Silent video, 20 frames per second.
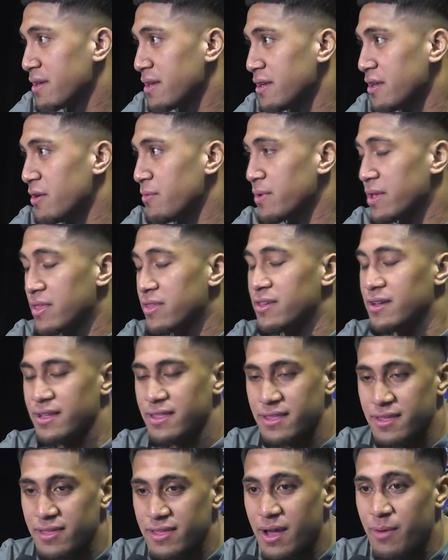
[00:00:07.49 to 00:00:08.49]
You know, we
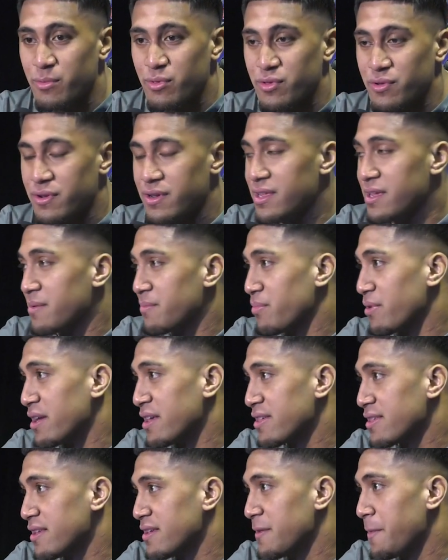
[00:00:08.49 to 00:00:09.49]
took this opportunity,
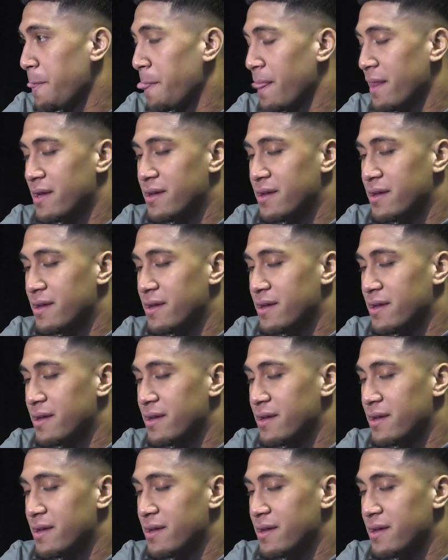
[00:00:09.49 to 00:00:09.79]
embraced it,